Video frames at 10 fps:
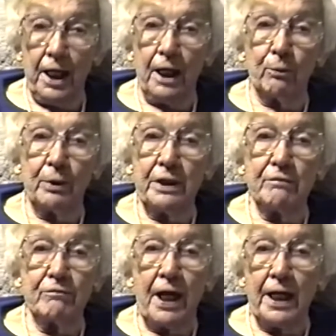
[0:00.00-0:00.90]
And we
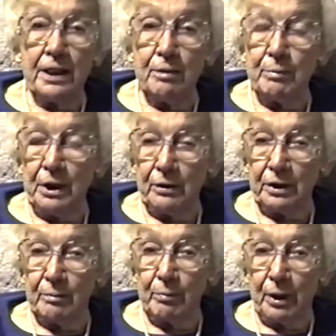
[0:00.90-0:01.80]
divided
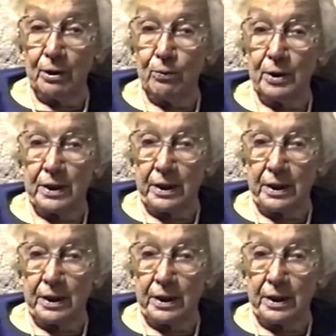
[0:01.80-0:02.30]
milk and butter with